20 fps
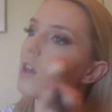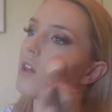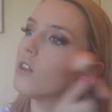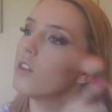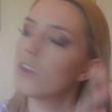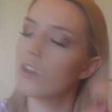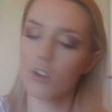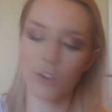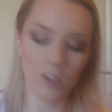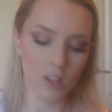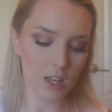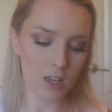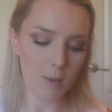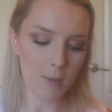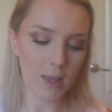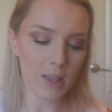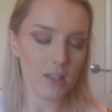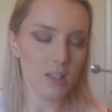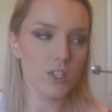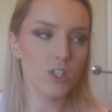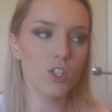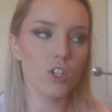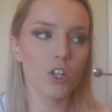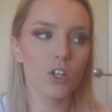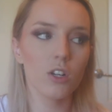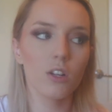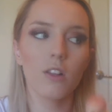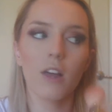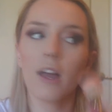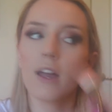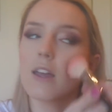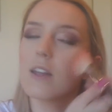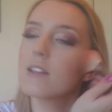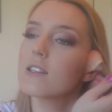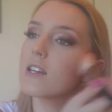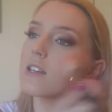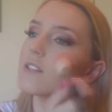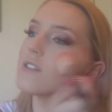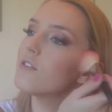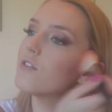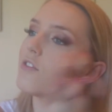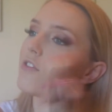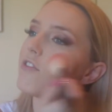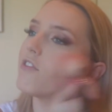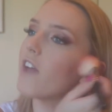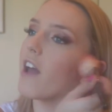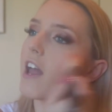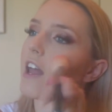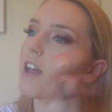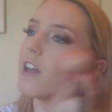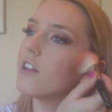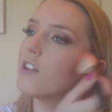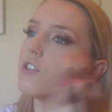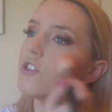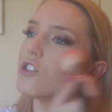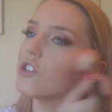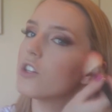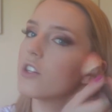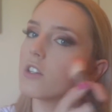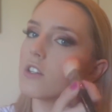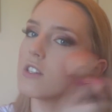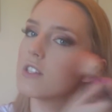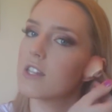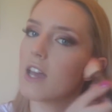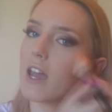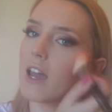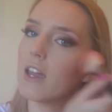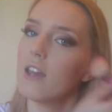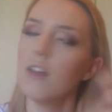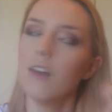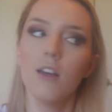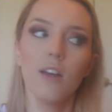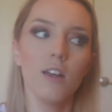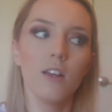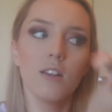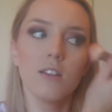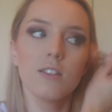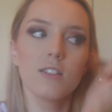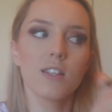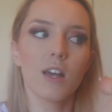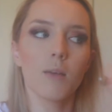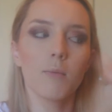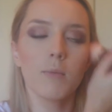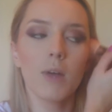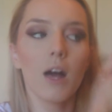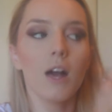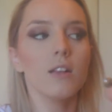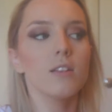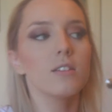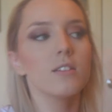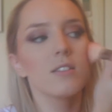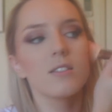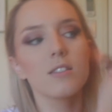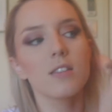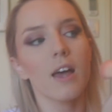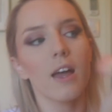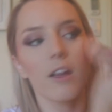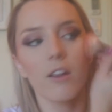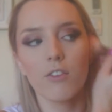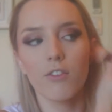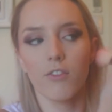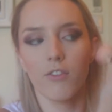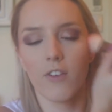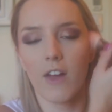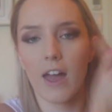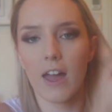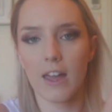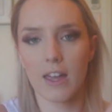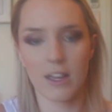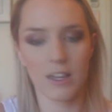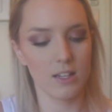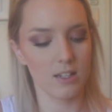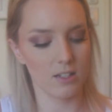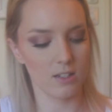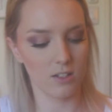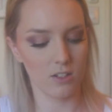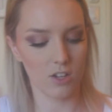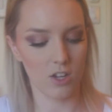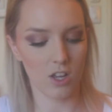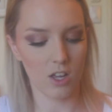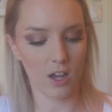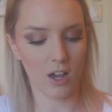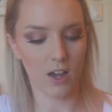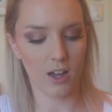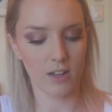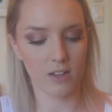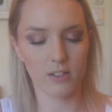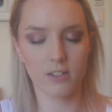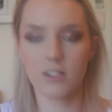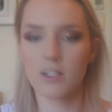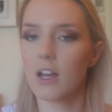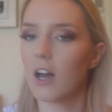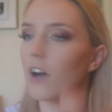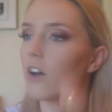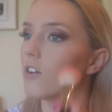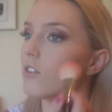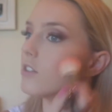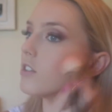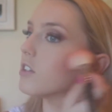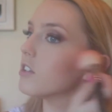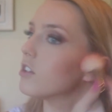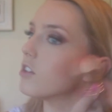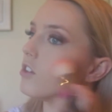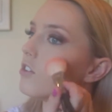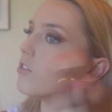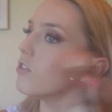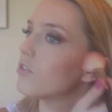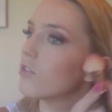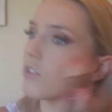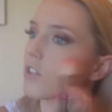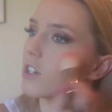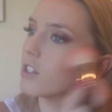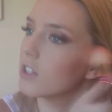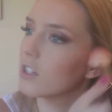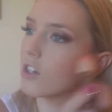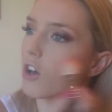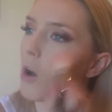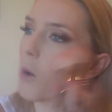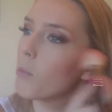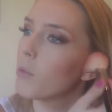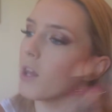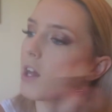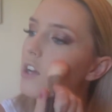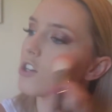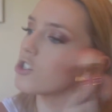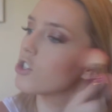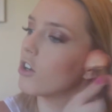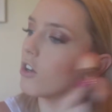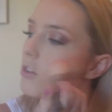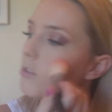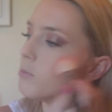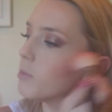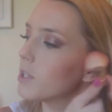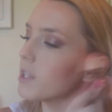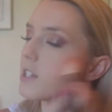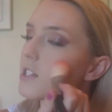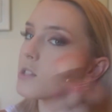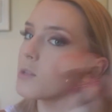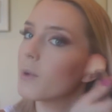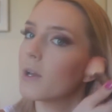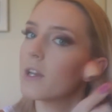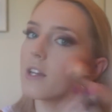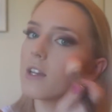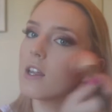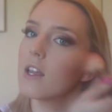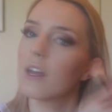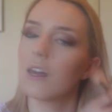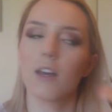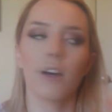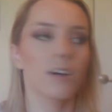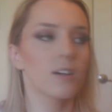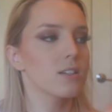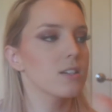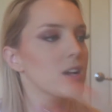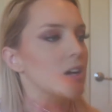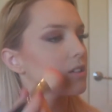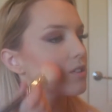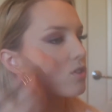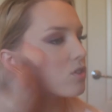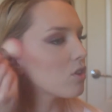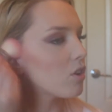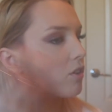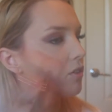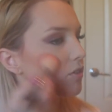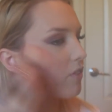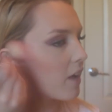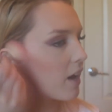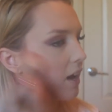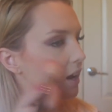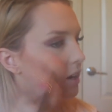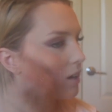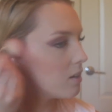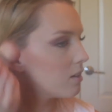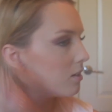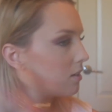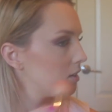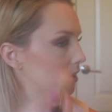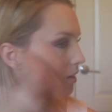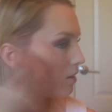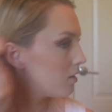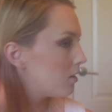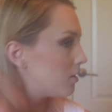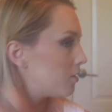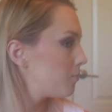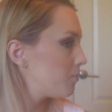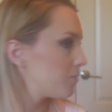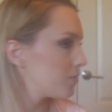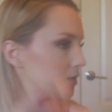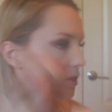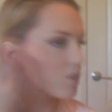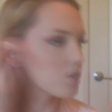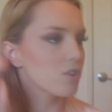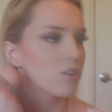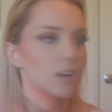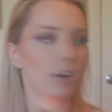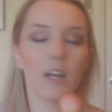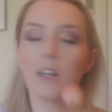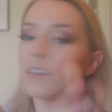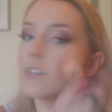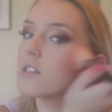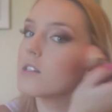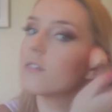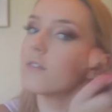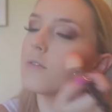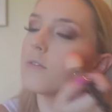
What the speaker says: The good thing about this too, like it doesn't fade during the day. Some colours like fade and you can't tell that you've really got blush on, but this one here does not fade. It's great.